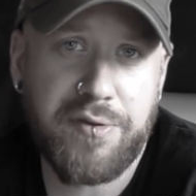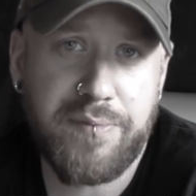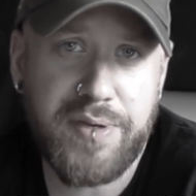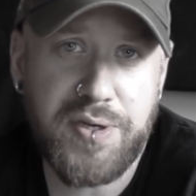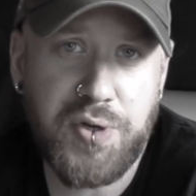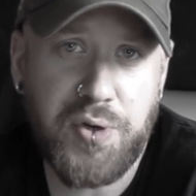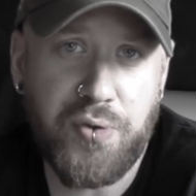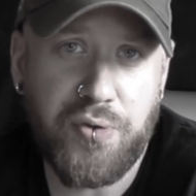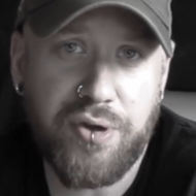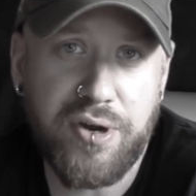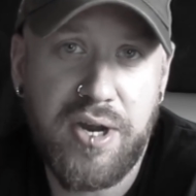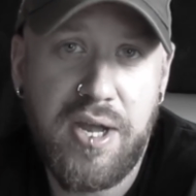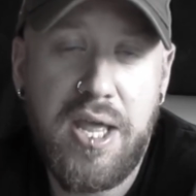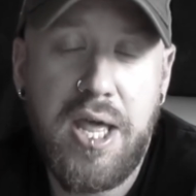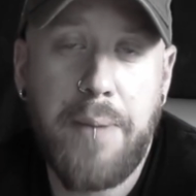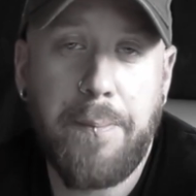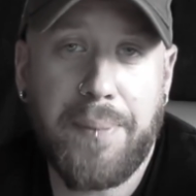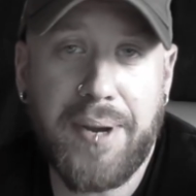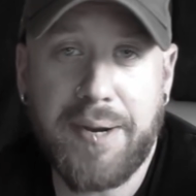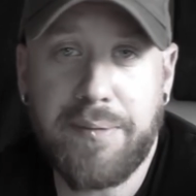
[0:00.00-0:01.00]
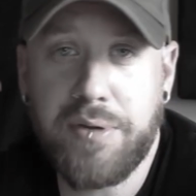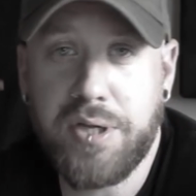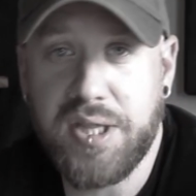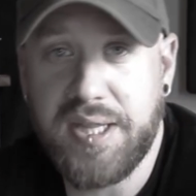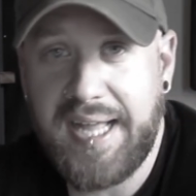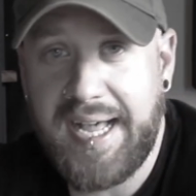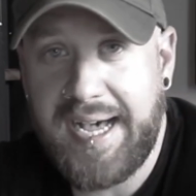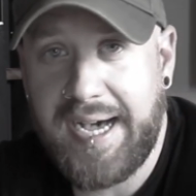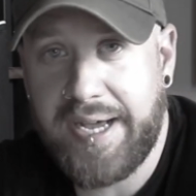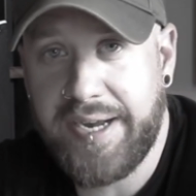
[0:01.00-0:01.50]
would be cooler. But I'm
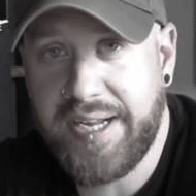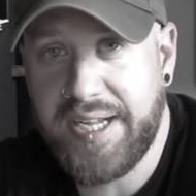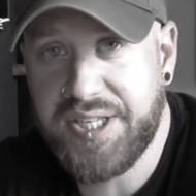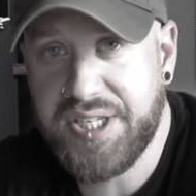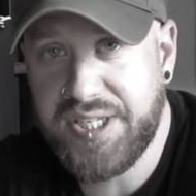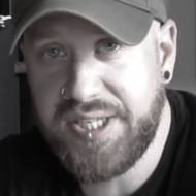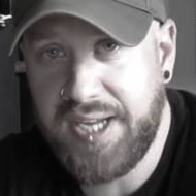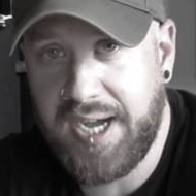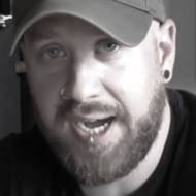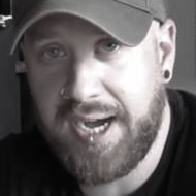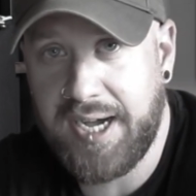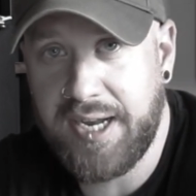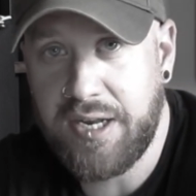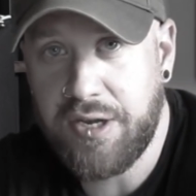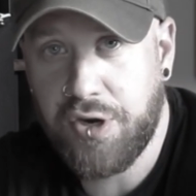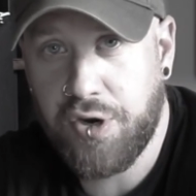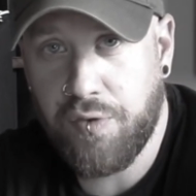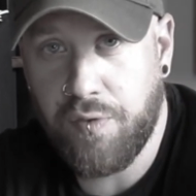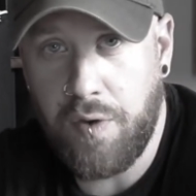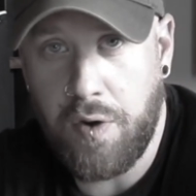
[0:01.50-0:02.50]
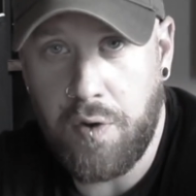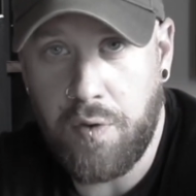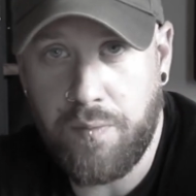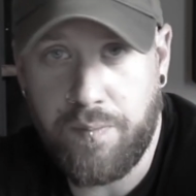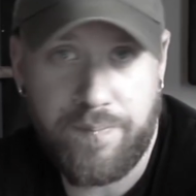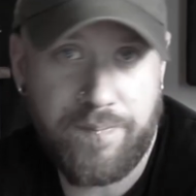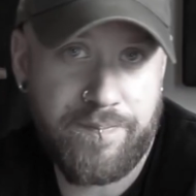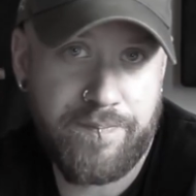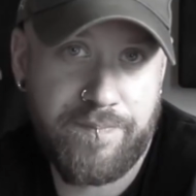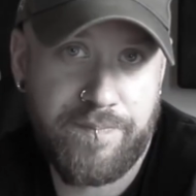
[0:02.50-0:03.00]
glad it's not
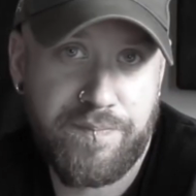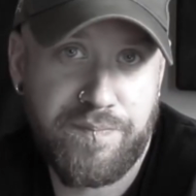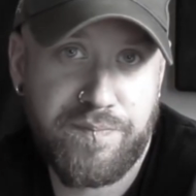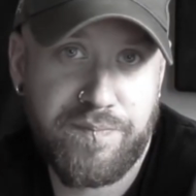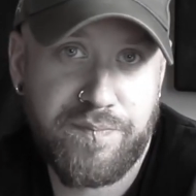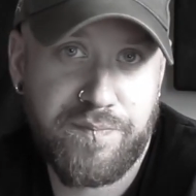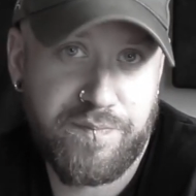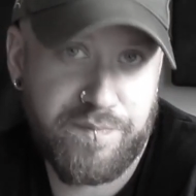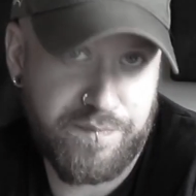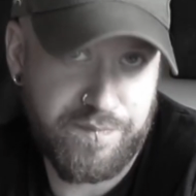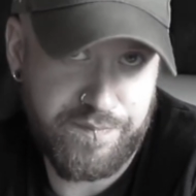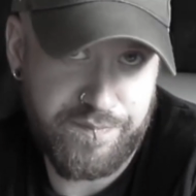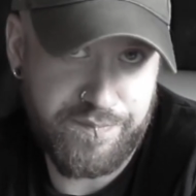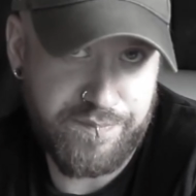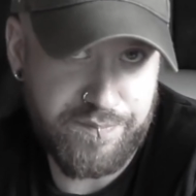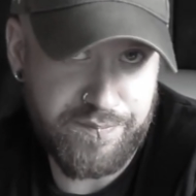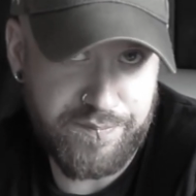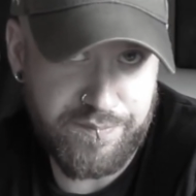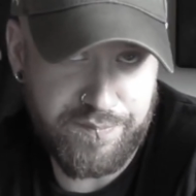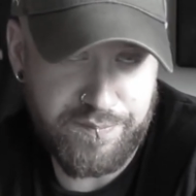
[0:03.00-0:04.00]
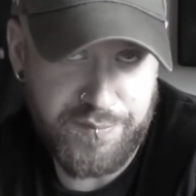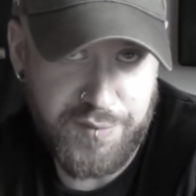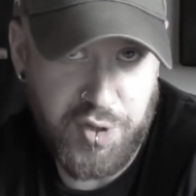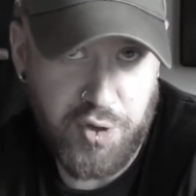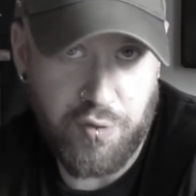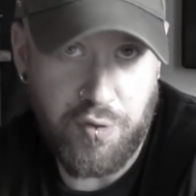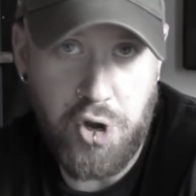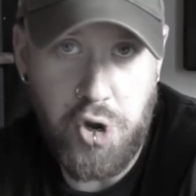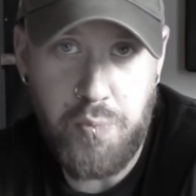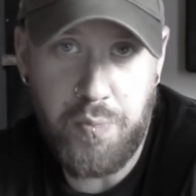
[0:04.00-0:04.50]
chrome.
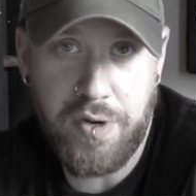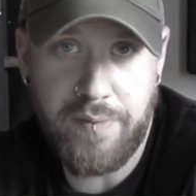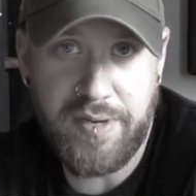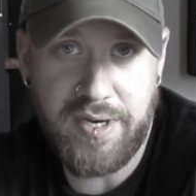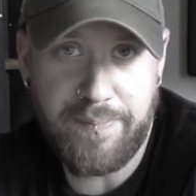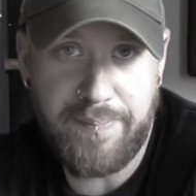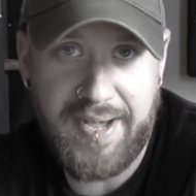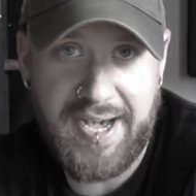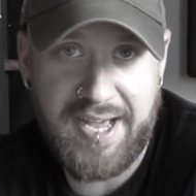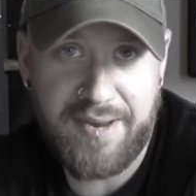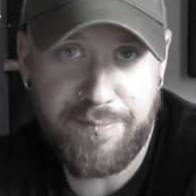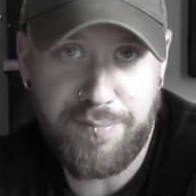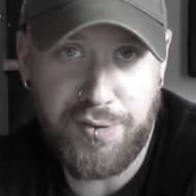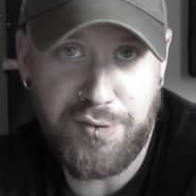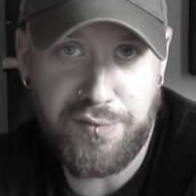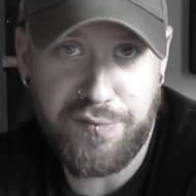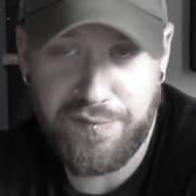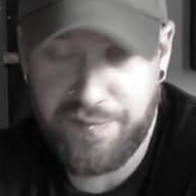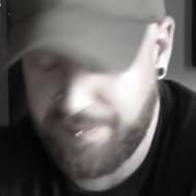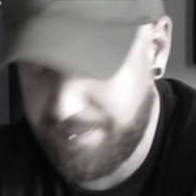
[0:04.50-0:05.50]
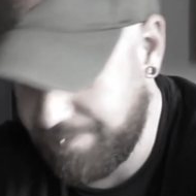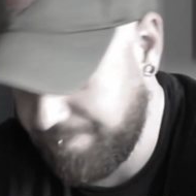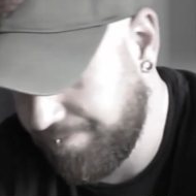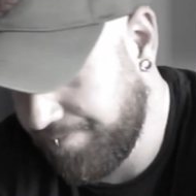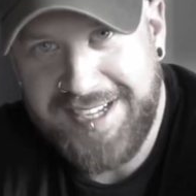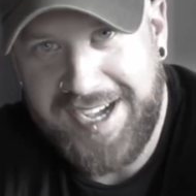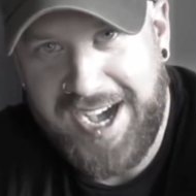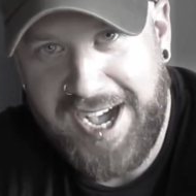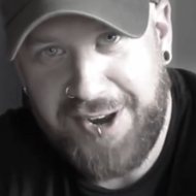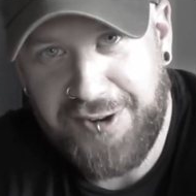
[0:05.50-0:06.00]
Chrome would have been a bad move.
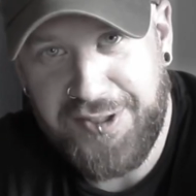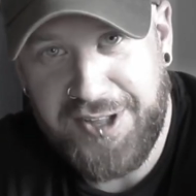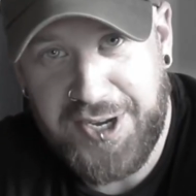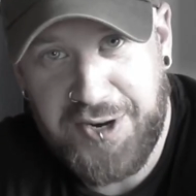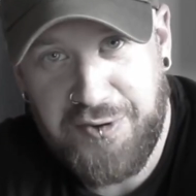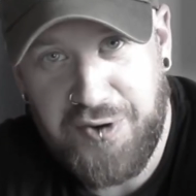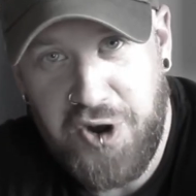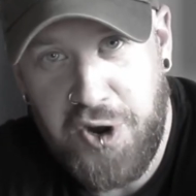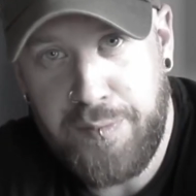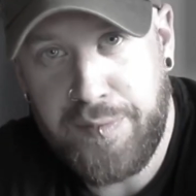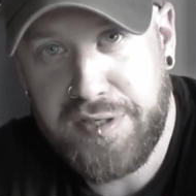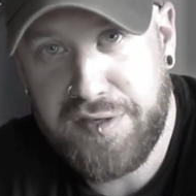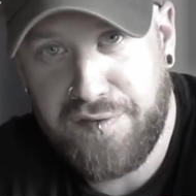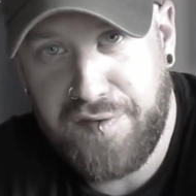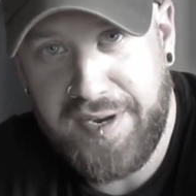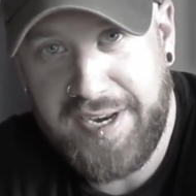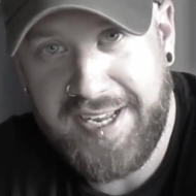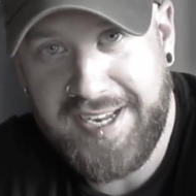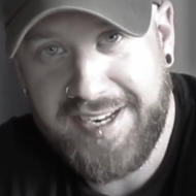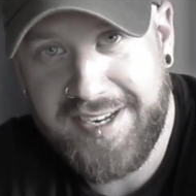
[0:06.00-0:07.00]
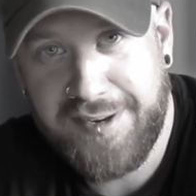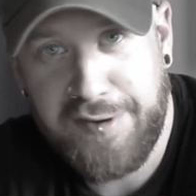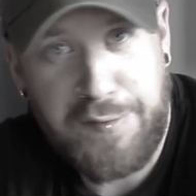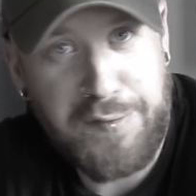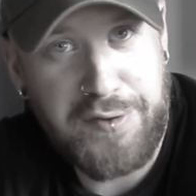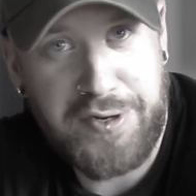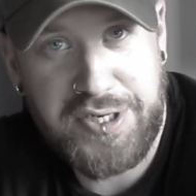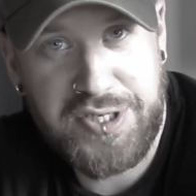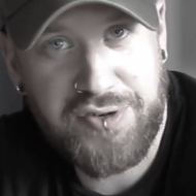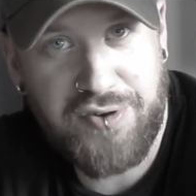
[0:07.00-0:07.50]
I don't think chrome is fitting for a